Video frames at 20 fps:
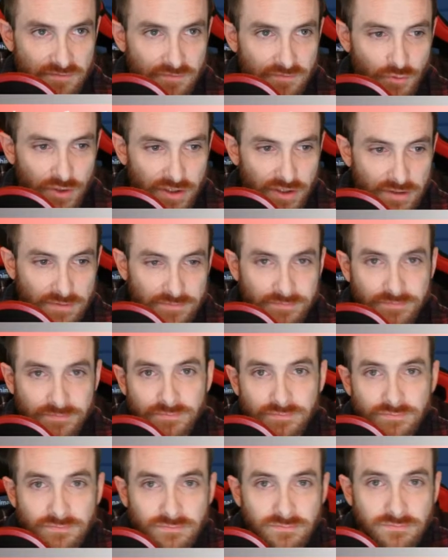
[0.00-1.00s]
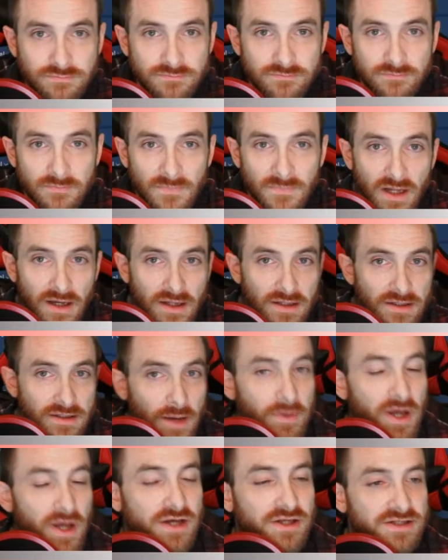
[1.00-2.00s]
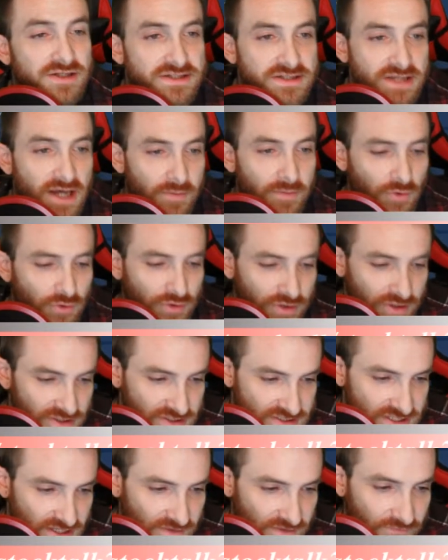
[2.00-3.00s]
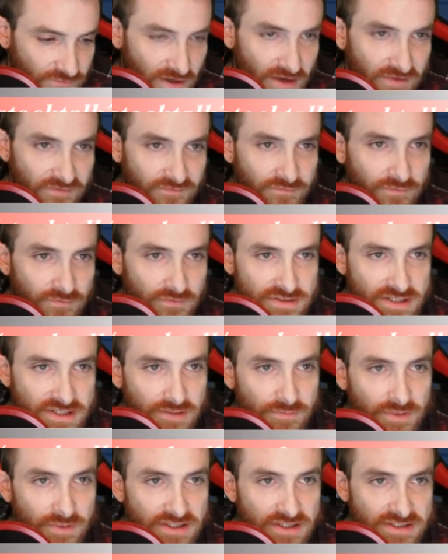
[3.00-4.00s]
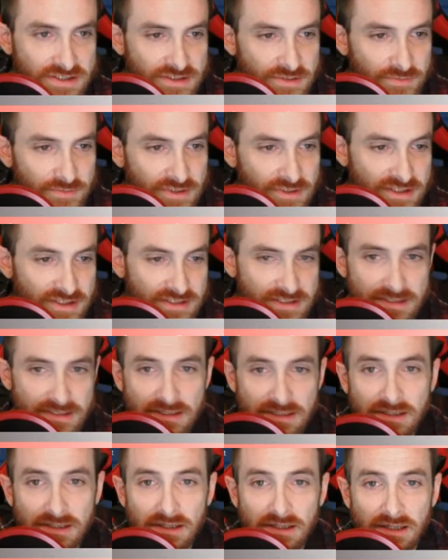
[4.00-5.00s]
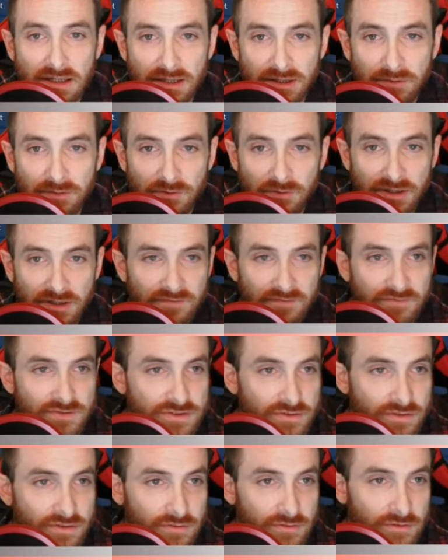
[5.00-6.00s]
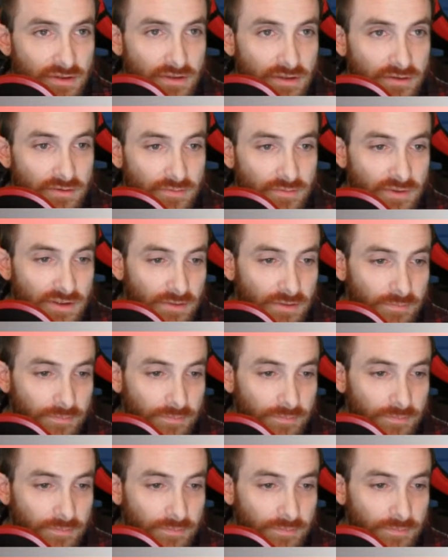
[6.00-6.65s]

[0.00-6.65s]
quick. I'm not gonna. I'm only gonna take 5 or 10 minutes to this, and then we're gonna have to turn around. But yep.